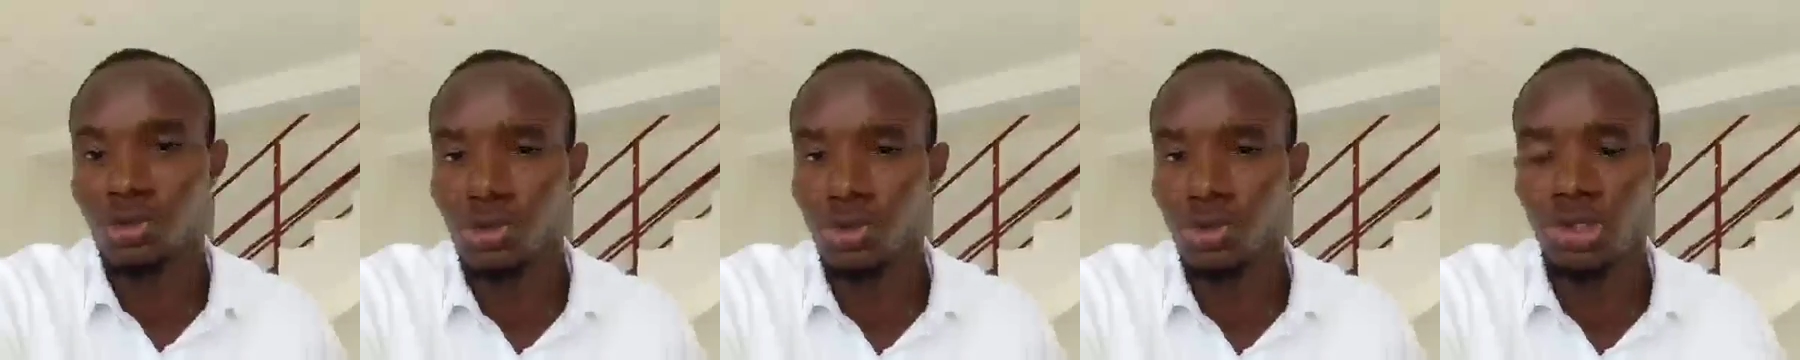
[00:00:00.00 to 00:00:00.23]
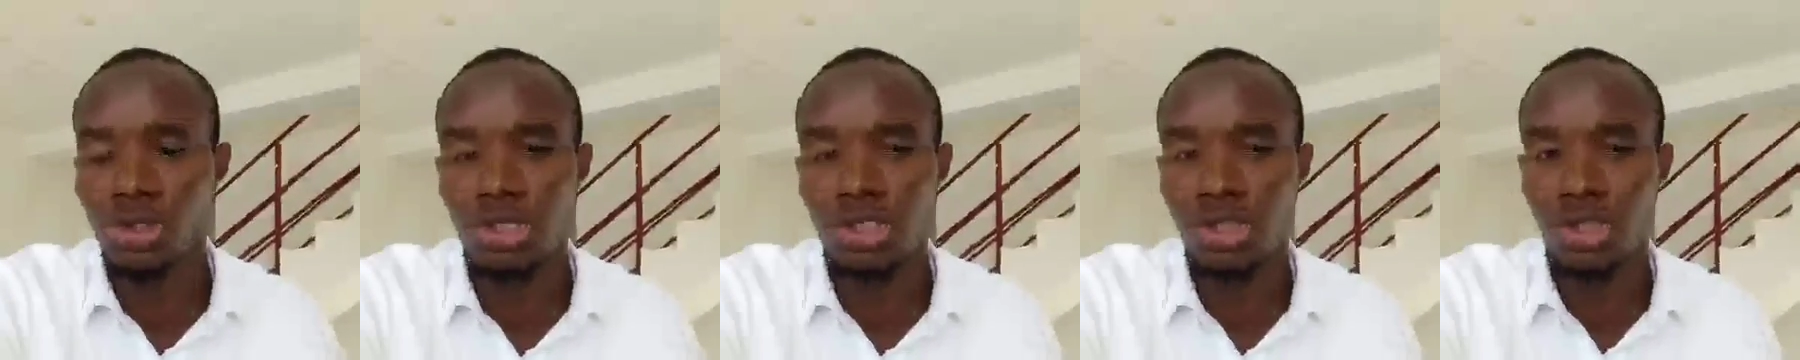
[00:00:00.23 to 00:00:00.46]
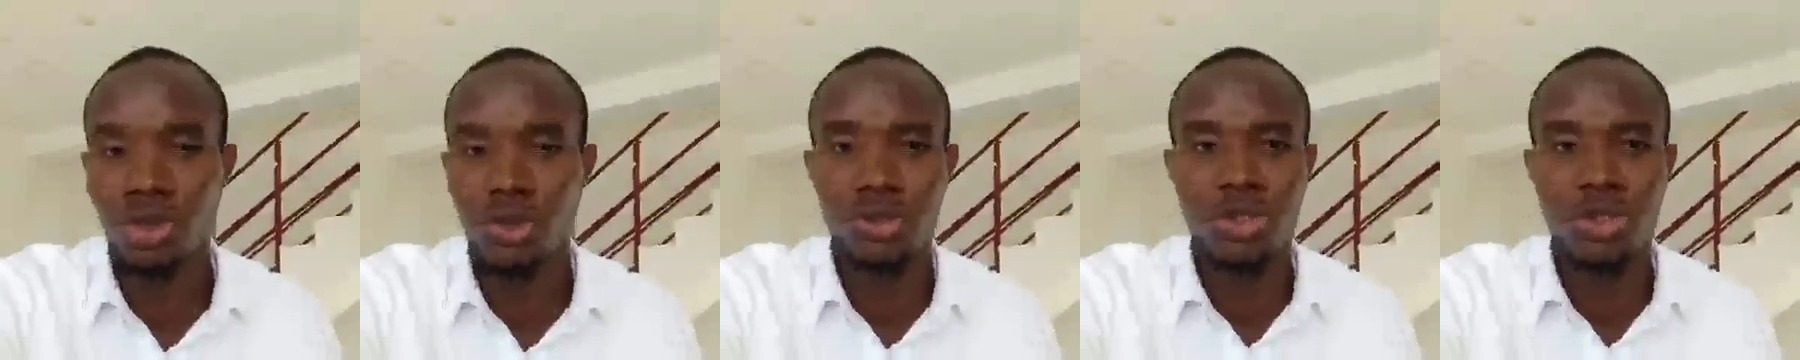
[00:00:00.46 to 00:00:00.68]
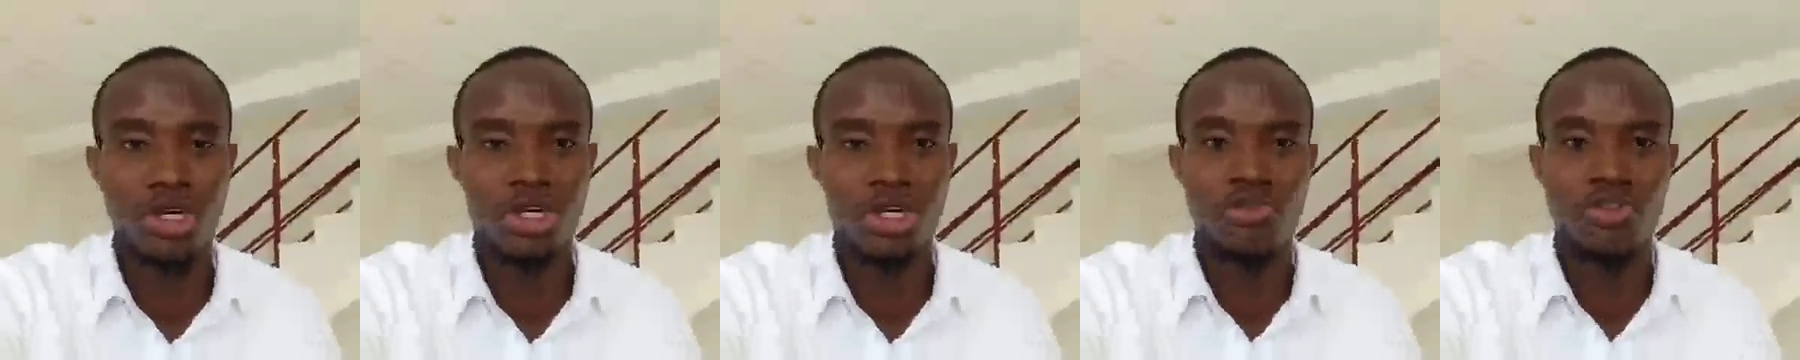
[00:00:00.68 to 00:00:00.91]
today's show.
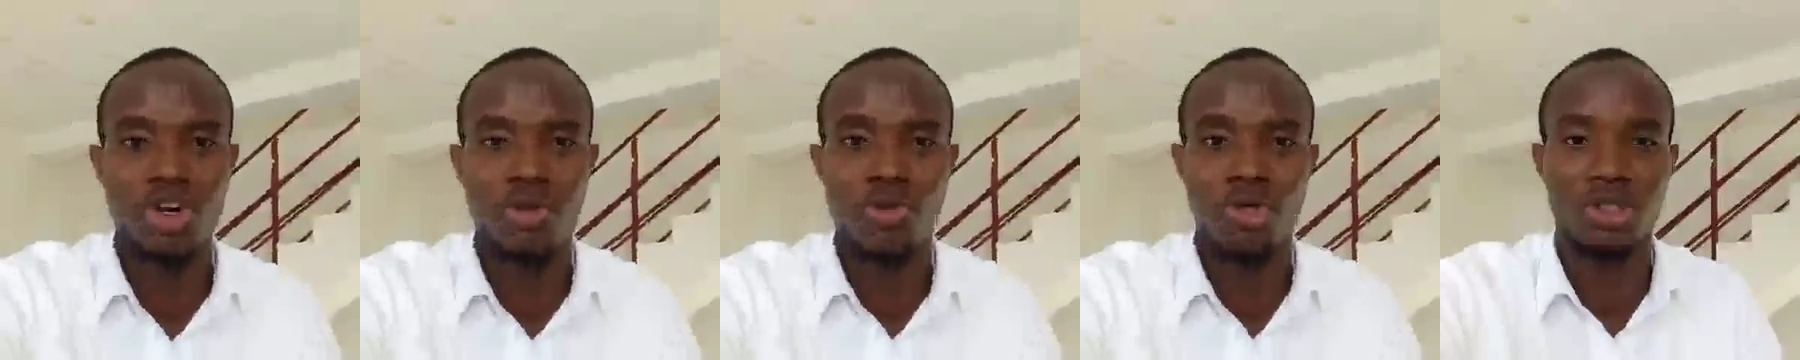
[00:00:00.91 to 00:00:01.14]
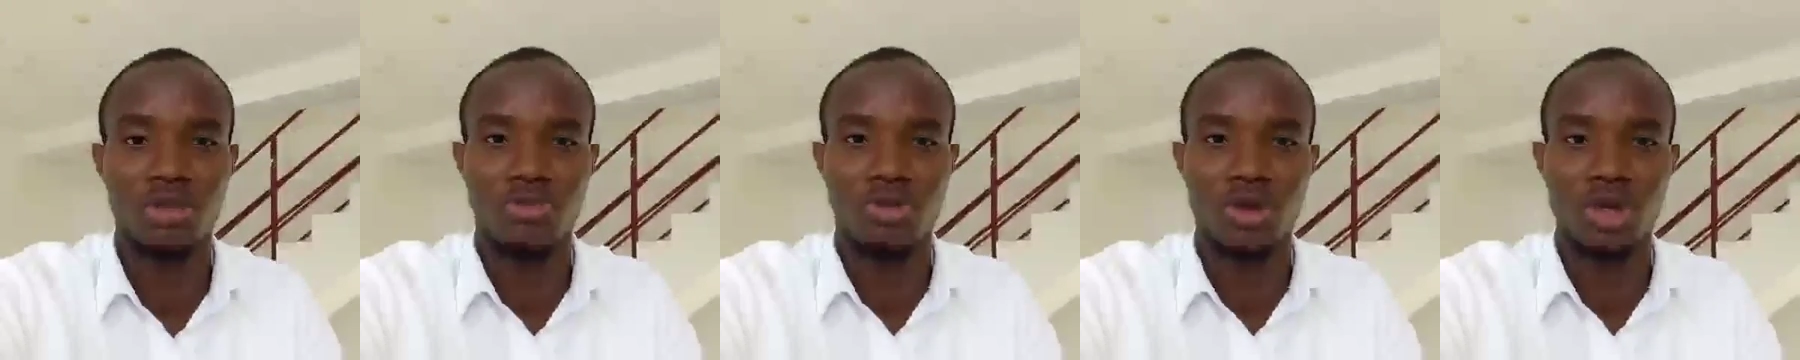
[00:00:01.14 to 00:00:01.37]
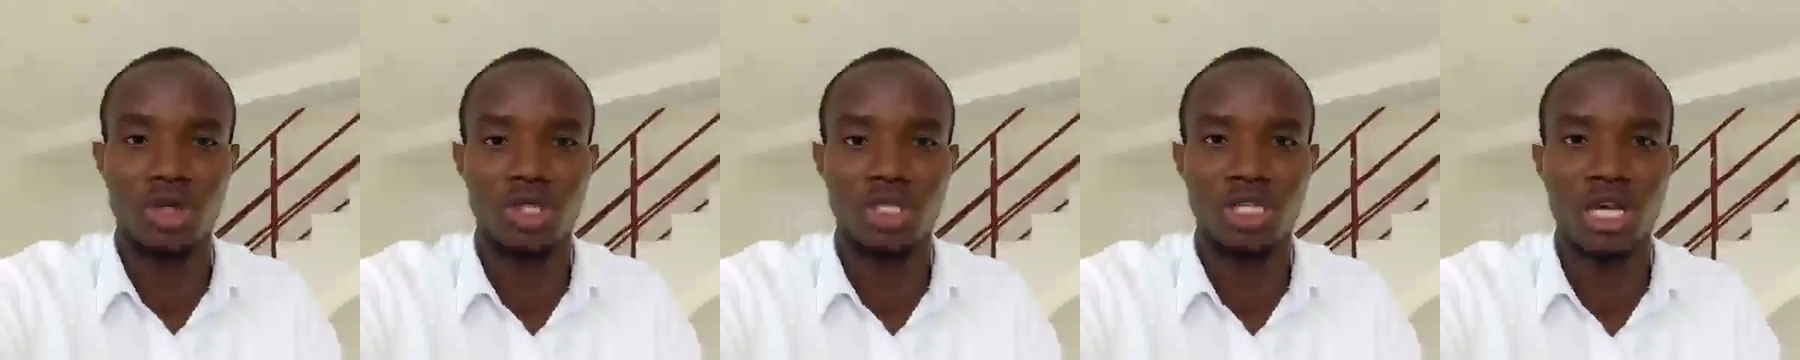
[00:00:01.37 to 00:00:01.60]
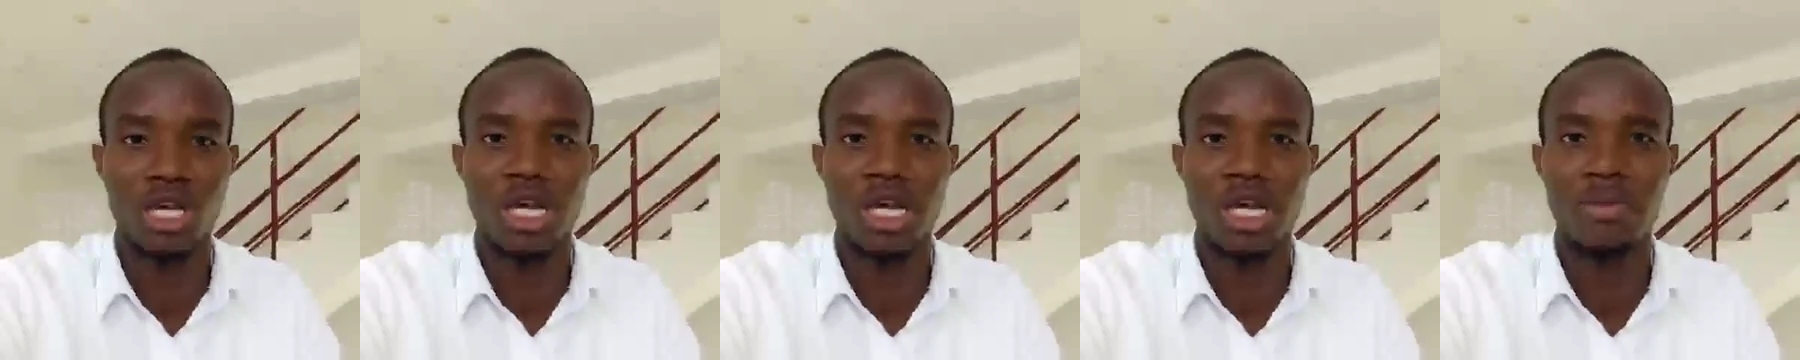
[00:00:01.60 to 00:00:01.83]
Thank you very much for your
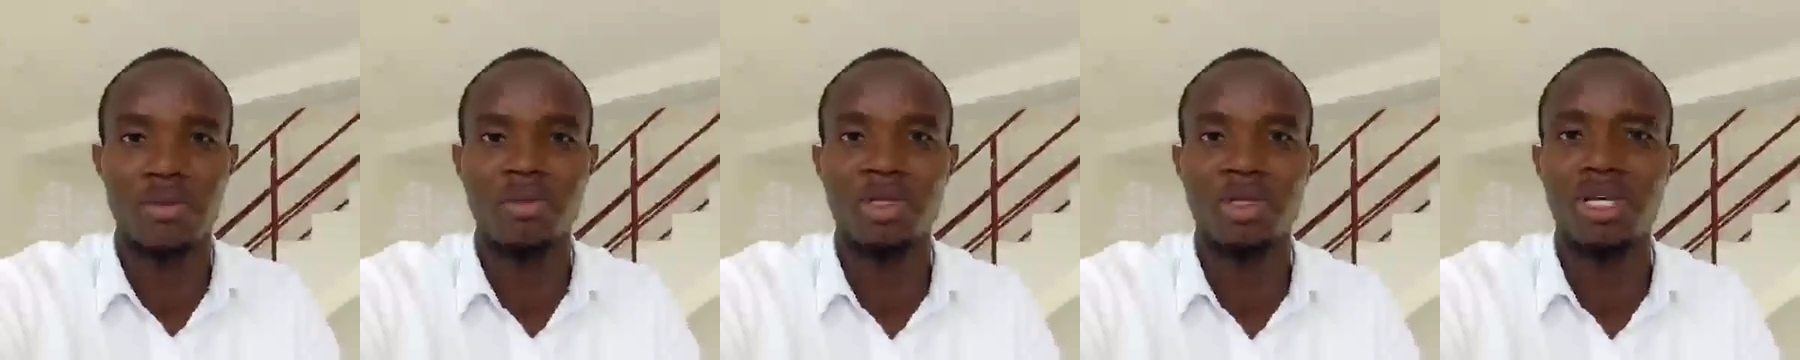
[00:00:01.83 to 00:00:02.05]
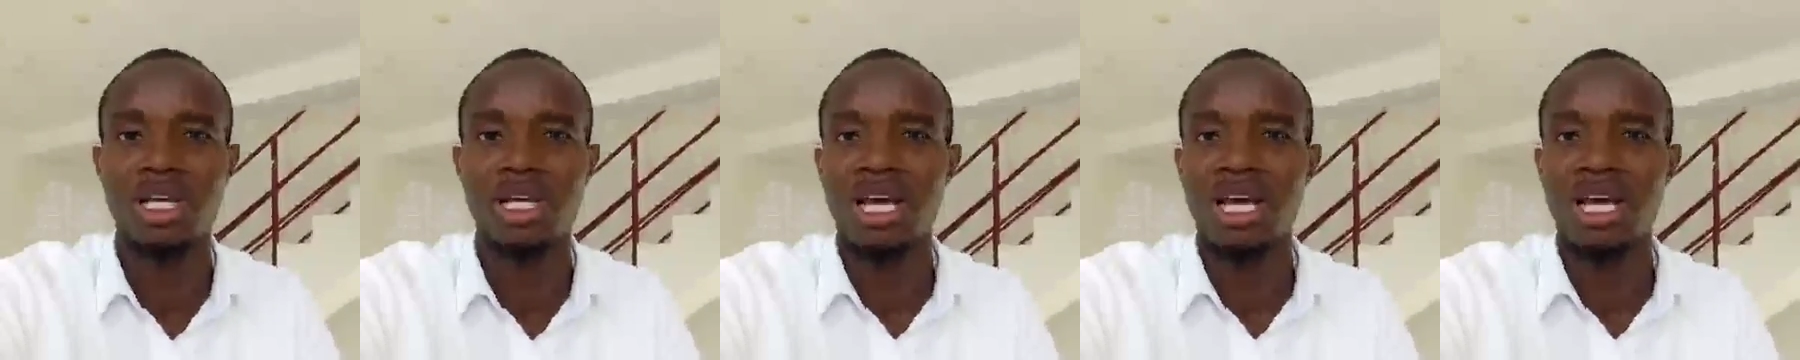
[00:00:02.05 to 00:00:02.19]
time.